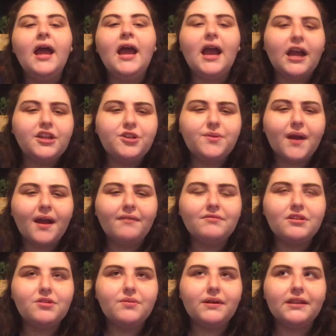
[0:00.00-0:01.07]
and you have to
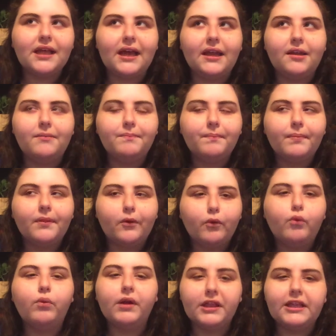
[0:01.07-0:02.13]
do it like
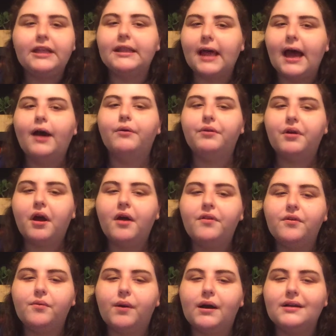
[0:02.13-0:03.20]
really loud.
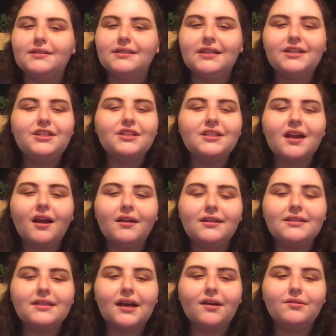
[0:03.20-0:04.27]
Otherwise, it just kind of
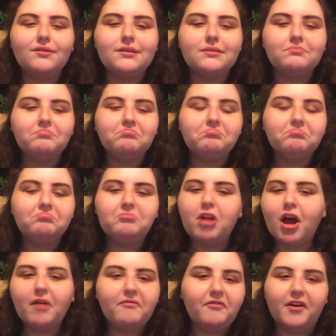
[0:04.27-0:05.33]
sounds
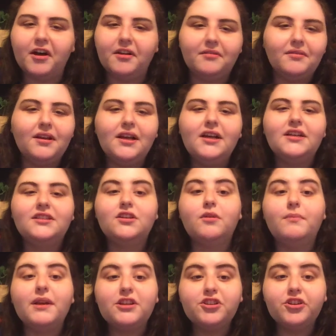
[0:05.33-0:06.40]
not fun. So
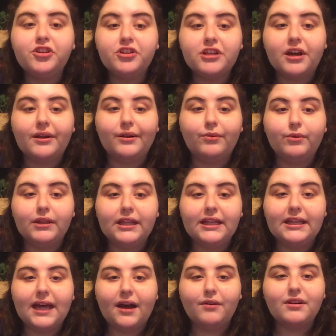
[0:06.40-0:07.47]
make sure you're shouting really
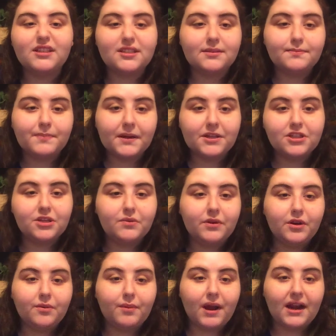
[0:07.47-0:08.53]
loud, especially when
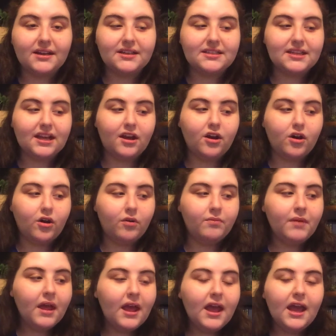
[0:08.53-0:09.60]
you're practicing at home.
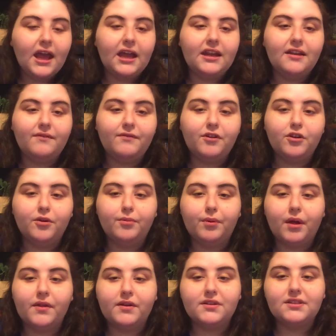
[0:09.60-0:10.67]
And if your
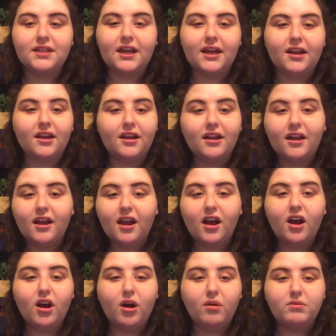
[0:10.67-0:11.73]
brother's like,
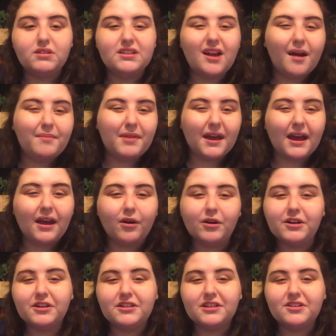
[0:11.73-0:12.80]
oh, stop that, or
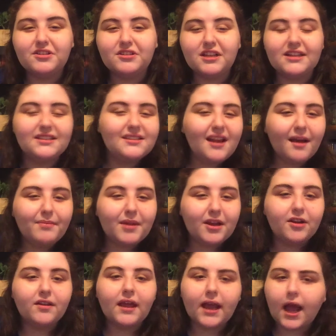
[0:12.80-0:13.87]
your sister's like, stop that,
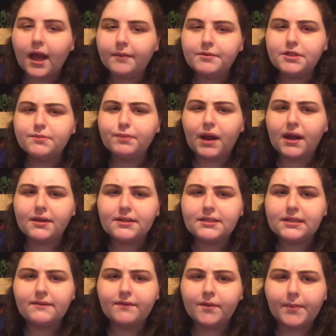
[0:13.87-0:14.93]
you're like, I'm just
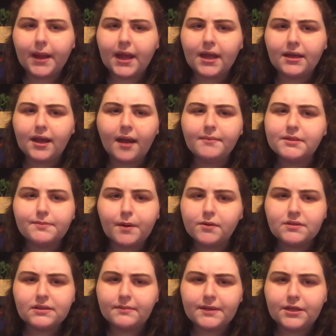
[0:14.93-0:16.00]
practicing for band. I'm
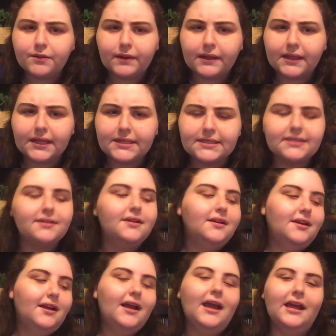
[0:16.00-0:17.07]
supposed to be doing this.
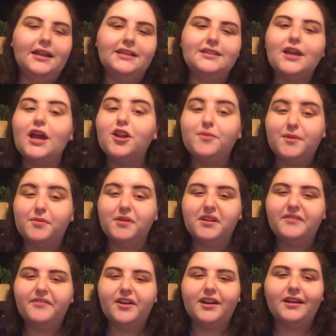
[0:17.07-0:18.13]
And it'll be really
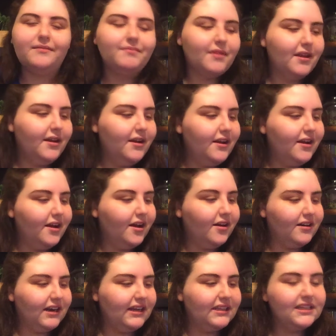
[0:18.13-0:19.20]
funny. All
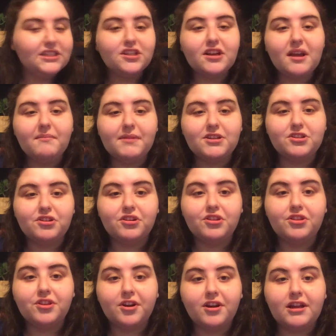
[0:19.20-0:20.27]
right, let's look at measure
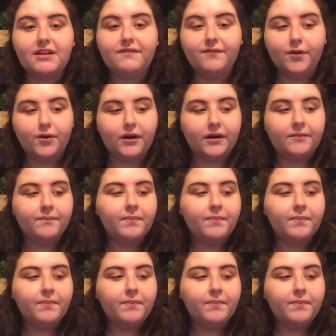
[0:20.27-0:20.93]
34.